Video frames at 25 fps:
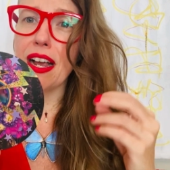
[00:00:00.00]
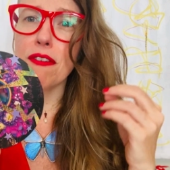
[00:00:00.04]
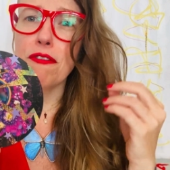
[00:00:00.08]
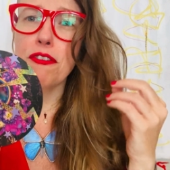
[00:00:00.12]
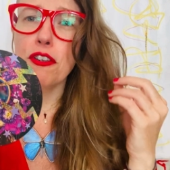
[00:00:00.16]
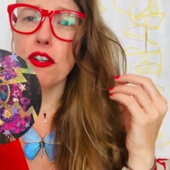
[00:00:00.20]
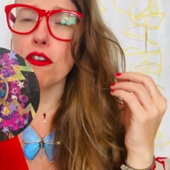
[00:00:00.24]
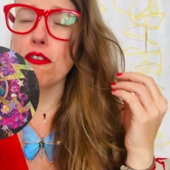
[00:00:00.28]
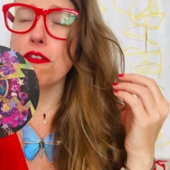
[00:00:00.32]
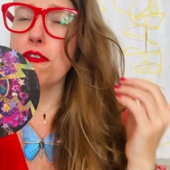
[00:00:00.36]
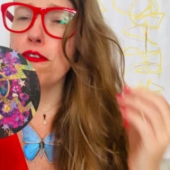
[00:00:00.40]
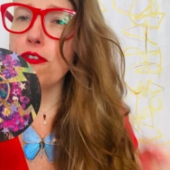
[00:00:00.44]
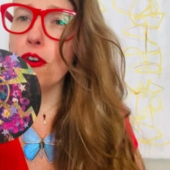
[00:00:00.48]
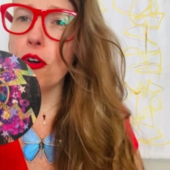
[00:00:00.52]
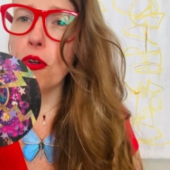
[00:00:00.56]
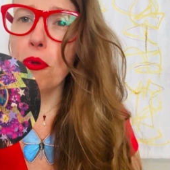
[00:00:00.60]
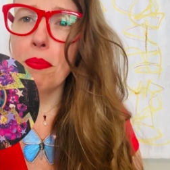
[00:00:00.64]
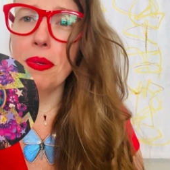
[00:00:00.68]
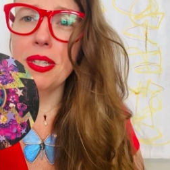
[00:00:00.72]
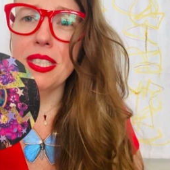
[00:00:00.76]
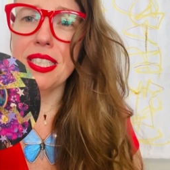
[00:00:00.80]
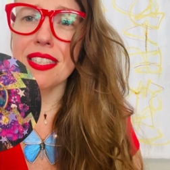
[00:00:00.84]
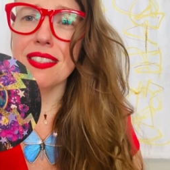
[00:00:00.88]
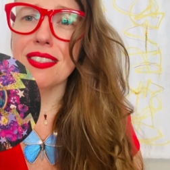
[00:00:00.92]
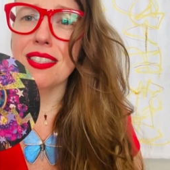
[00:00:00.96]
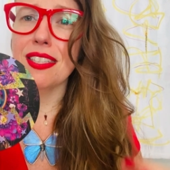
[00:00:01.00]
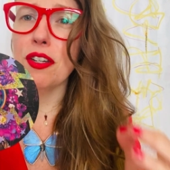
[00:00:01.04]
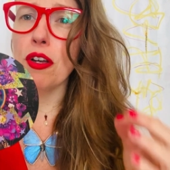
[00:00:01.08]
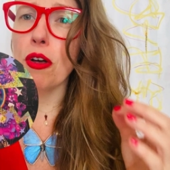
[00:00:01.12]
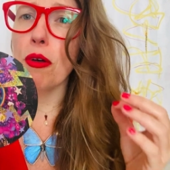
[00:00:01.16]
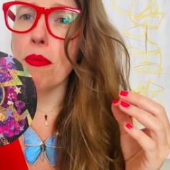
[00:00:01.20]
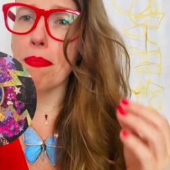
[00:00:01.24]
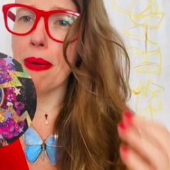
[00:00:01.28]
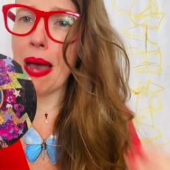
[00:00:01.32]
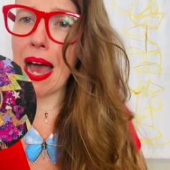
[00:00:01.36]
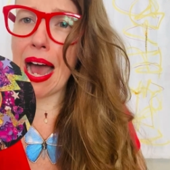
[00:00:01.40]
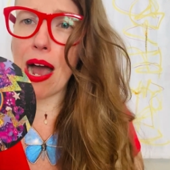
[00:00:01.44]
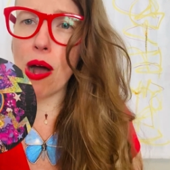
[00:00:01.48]
of your full
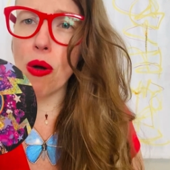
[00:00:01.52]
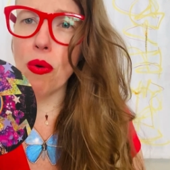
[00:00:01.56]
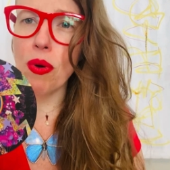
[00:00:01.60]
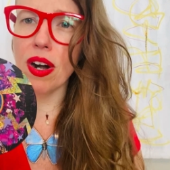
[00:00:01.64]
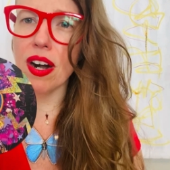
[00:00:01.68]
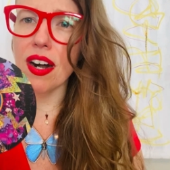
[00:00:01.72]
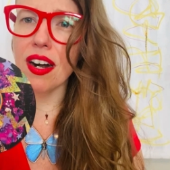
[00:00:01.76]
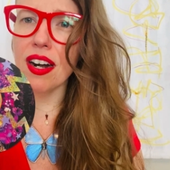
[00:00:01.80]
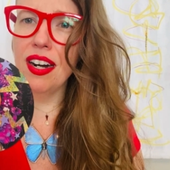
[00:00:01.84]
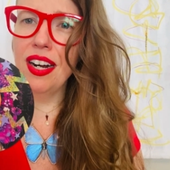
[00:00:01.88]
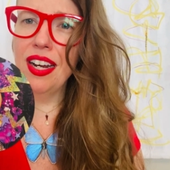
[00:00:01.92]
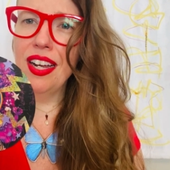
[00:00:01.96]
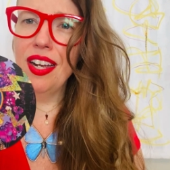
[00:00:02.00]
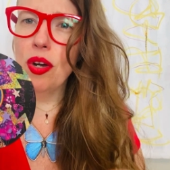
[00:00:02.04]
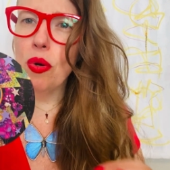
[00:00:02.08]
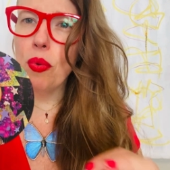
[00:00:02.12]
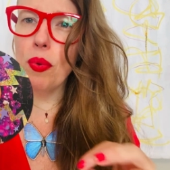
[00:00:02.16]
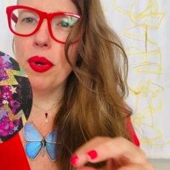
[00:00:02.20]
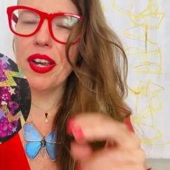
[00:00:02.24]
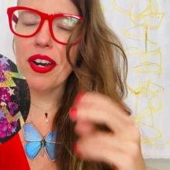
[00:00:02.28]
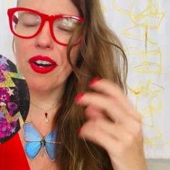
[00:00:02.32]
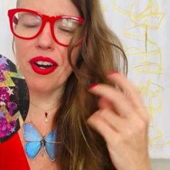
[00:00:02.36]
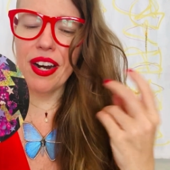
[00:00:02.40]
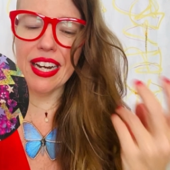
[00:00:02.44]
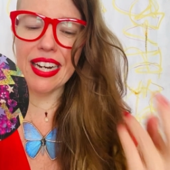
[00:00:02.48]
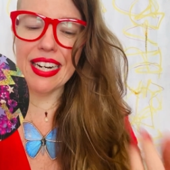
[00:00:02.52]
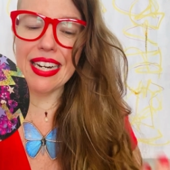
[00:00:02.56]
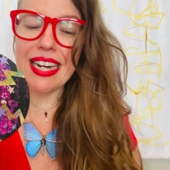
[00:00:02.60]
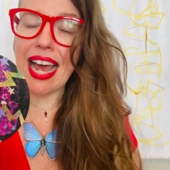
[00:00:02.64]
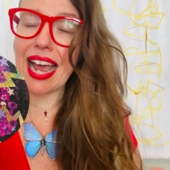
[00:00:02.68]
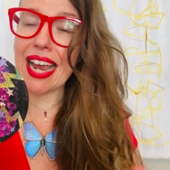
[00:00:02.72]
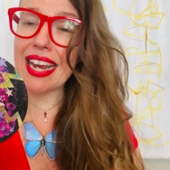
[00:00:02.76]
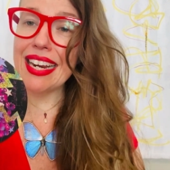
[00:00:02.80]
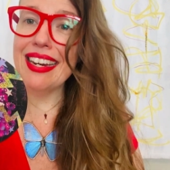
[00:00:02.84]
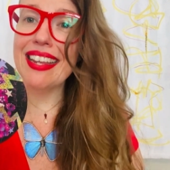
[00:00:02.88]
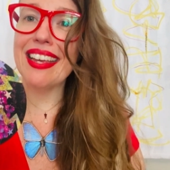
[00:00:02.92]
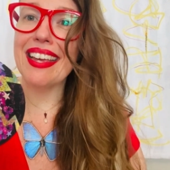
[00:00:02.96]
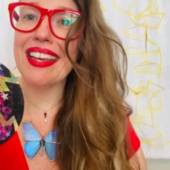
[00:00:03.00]
medicinal power. We are
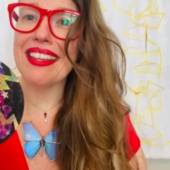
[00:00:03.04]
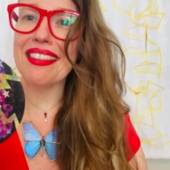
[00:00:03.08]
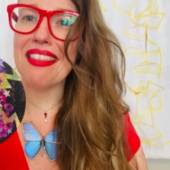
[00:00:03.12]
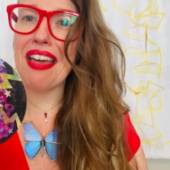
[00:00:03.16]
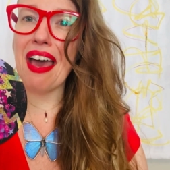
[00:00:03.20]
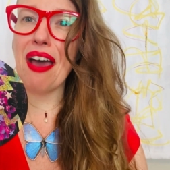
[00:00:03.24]
igniting